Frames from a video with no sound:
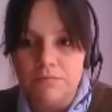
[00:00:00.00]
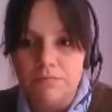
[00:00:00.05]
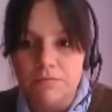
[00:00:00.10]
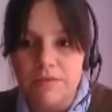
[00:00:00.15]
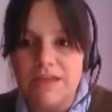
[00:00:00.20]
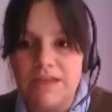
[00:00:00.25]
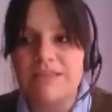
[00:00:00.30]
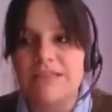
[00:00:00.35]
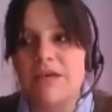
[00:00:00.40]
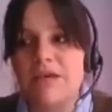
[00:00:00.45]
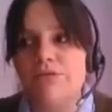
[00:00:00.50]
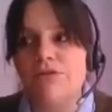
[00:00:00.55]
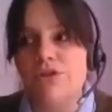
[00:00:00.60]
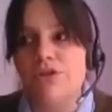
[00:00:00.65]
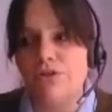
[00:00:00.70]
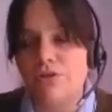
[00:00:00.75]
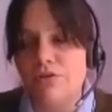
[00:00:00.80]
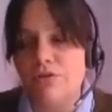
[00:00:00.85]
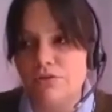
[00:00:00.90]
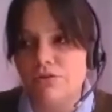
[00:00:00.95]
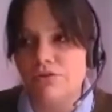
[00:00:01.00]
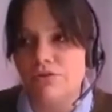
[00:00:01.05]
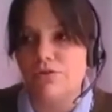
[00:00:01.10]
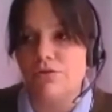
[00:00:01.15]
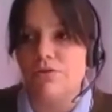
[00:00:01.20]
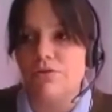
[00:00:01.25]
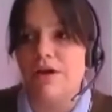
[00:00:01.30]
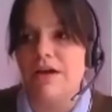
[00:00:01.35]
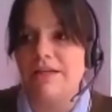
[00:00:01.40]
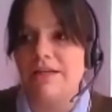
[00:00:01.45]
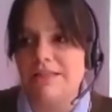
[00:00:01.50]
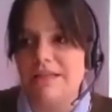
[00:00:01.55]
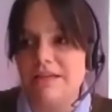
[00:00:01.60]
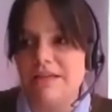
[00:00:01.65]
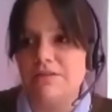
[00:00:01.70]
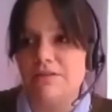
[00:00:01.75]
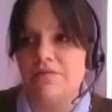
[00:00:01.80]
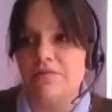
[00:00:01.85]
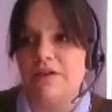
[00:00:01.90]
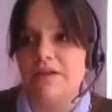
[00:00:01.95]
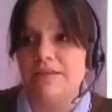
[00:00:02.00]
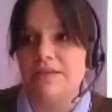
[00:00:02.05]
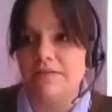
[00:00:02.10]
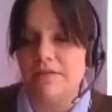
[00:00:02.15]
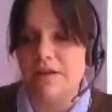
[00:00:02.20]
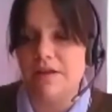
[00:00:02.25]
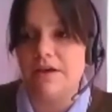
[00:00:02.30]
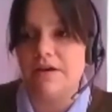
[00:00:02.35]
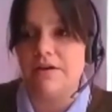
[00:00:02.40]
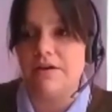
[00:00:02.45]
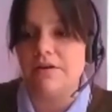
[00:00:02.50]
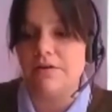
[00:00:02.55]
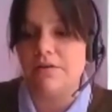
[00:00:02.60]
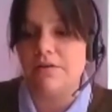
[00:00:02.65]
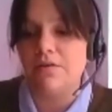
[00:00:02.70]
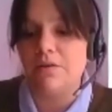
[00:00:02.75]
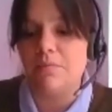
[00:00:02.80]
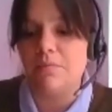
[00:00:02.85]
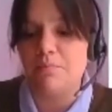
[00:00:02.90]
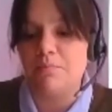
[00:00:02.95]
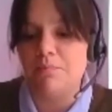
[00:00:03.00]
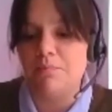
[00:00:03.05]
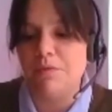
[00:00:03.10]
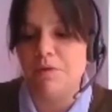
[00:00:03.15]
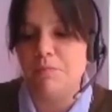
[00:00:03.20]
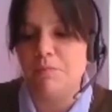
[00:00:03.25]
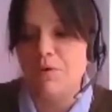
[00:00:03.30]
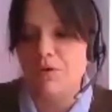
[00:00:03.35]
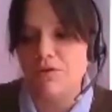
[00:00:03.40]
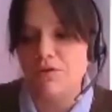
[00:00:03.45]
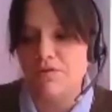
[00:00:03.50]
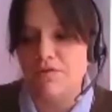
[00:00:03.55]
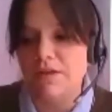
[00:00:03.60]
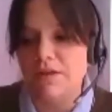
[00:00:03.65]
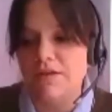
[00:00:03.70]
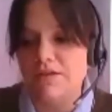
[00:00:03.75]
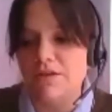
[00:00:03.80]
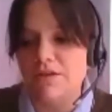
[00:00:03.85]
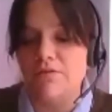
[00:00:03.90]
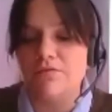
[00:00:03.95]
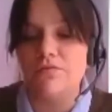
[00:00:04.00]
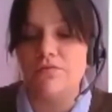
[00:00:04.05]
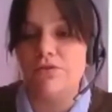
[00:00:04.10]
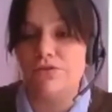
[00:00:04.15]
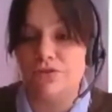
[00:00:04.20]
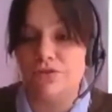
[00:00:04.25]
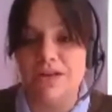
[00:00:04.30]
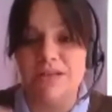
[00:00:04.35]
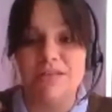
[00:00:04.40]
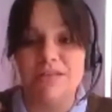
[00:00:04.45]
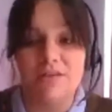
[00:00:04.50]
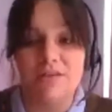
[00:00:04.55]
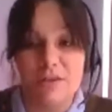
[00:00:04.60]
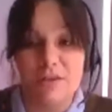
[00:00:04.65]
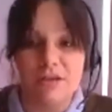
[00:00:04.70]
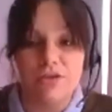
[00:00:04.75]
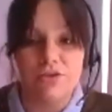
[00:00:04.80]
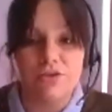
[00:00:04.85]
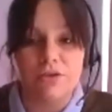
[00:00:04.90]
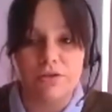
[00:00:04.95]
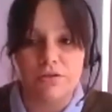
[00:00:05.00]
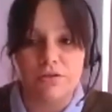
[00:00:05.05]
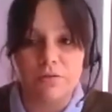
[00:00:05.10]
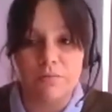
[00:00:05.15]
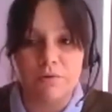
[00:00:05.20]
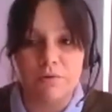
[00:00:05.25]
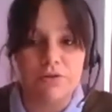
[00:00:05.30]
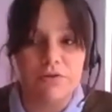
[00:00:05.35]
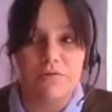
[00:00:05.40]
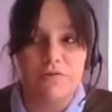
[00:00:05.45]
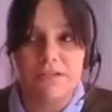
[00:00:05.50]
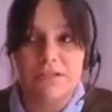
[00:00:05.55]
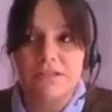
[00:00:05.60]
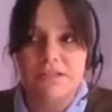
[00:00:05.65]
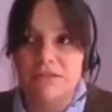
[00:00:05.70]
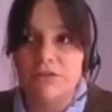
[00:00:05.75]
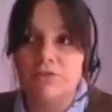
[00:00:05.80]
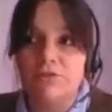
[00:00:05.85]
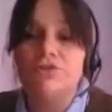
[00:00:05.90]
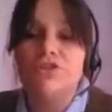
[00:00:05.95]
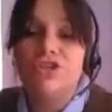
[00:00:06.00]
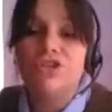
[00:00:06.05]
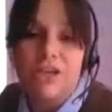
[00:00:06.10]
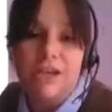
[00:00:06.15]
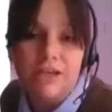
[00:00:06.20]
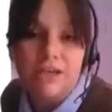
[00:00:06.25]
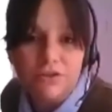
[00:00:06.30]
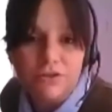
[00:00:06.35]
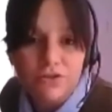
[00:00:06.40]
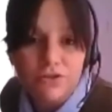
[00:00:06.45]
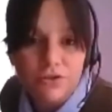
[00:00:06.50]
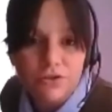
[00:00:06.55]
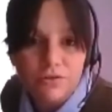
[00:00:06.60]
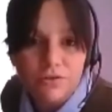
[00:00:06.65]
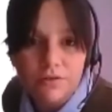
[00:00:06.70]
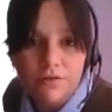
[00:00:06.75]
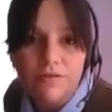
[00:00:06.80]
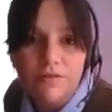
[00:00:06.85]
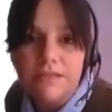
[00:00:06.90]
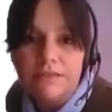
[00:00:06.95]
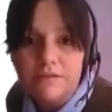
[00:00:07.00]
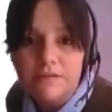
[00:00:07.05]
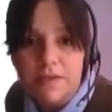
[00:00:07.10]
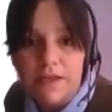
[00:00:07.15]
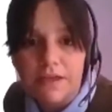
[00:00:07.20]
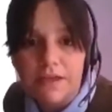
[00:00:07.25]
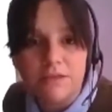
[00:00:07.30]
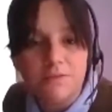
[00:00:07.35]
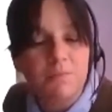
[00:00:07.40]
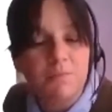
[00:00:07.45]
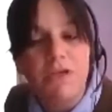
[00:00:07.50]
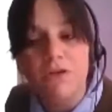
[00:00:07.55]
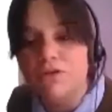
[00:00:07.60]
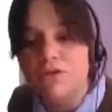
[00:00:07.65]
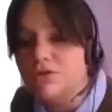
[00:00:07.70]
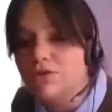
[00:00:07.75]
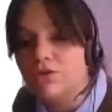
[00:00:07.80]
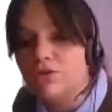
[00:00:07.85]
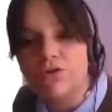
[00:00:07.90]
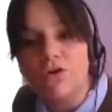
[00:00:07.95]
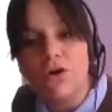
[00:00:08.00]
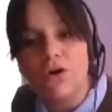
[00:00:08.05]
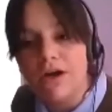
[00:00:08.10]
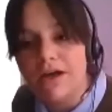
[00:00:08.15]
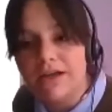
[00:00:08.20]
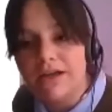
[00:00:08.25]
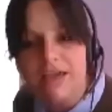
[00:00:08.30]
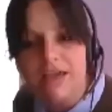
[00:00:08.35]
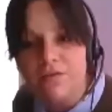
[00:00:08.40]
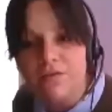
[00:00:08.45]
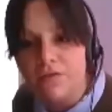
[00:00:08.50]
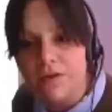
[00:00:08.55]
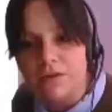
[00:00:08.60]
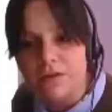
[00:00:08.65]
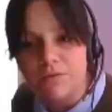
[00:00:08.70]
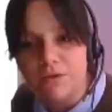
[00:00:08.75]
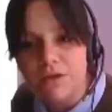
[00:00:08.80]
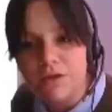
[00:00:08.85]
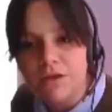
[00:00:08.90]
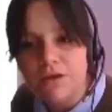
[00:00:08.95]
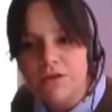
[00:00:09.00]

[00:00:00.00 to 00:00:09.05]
That's how she also identifies there the possibility of transgression, the possibility to change these things, because they're not a given.